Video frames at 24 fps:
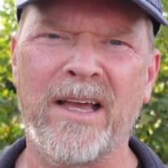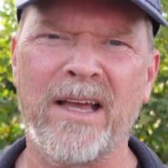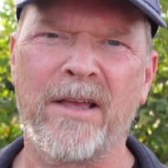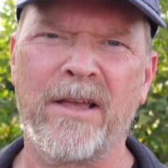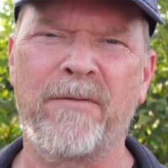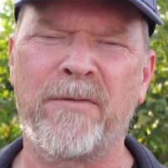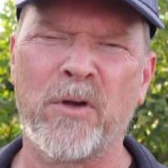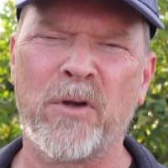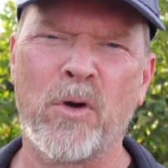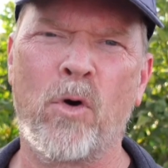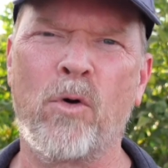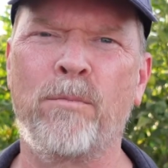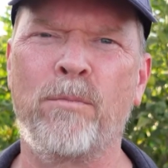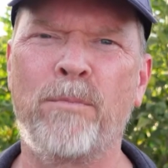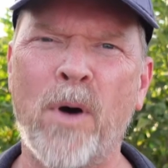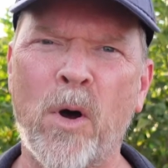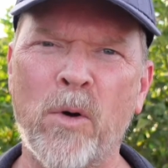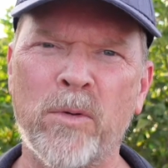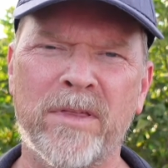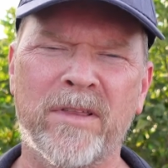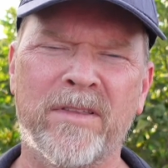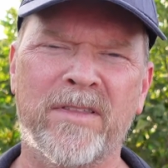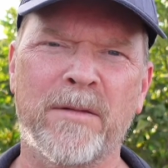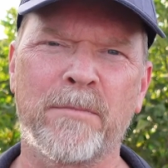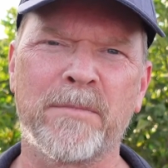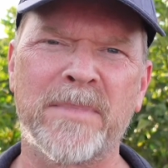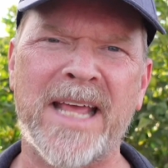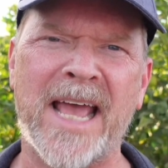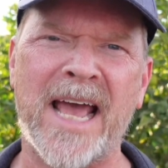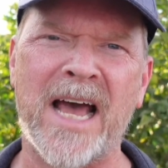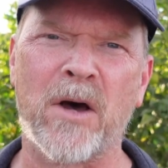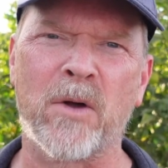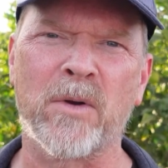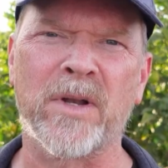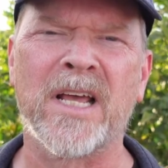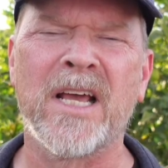if you hold both of them
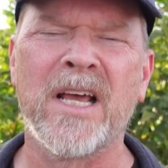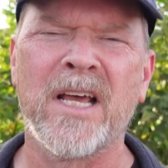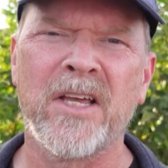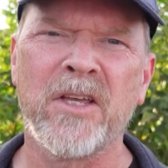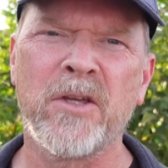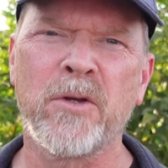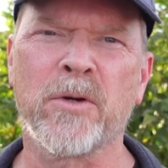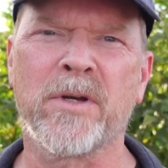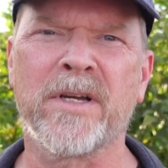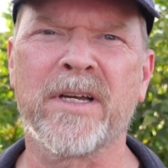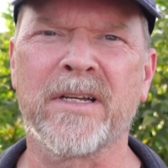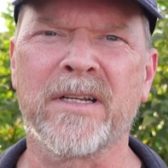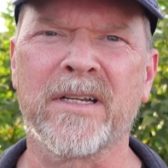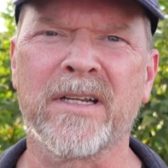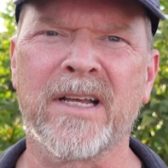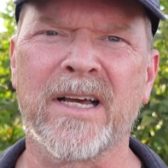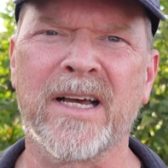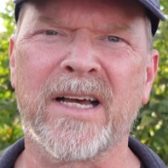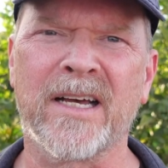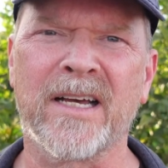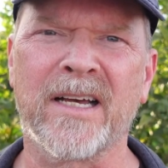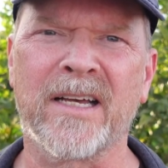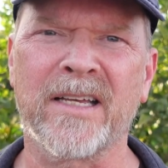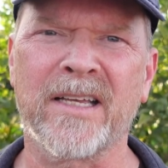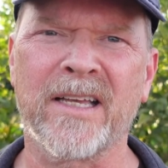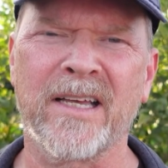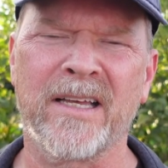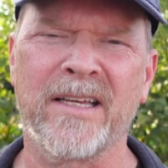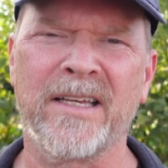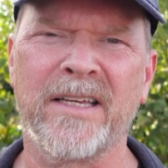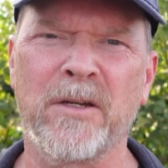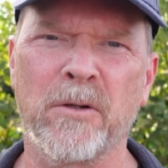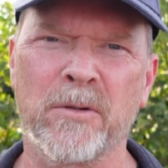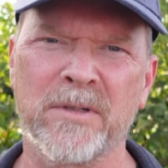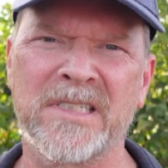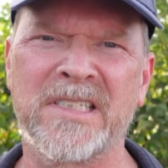down, you can
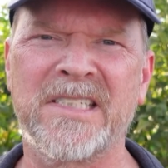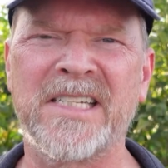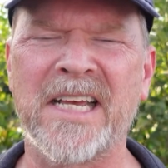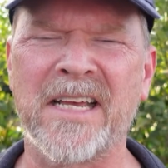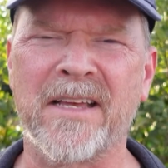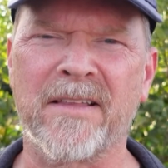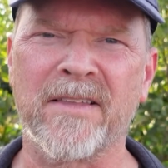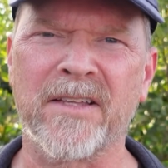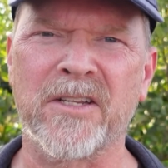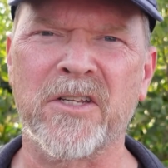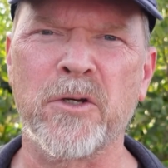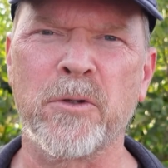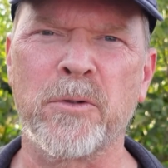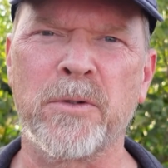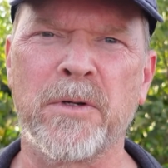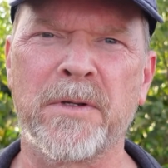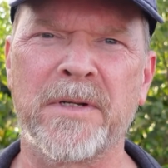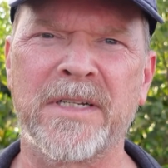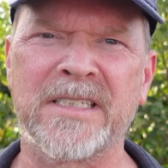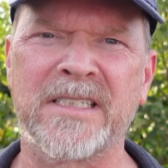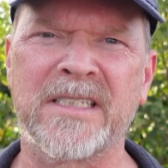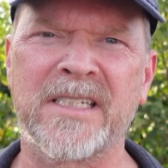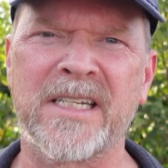sync the two units